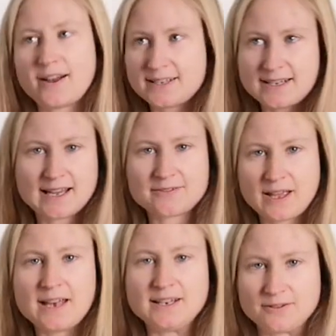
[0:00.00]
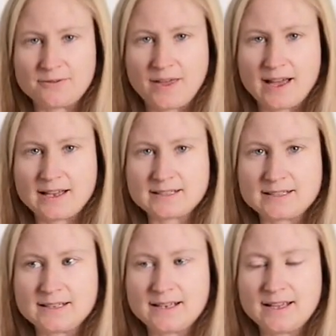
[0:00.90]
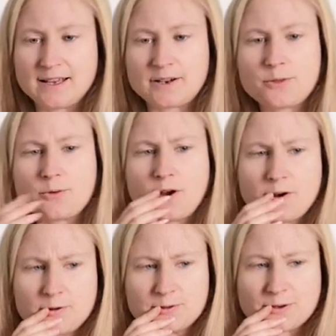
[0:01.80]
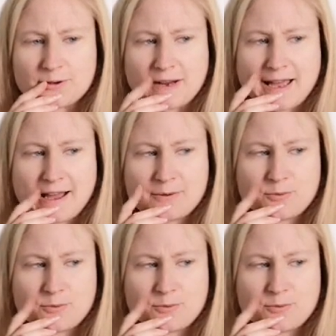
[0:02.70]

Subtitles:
I didn't have any of that. And I thought, hold on,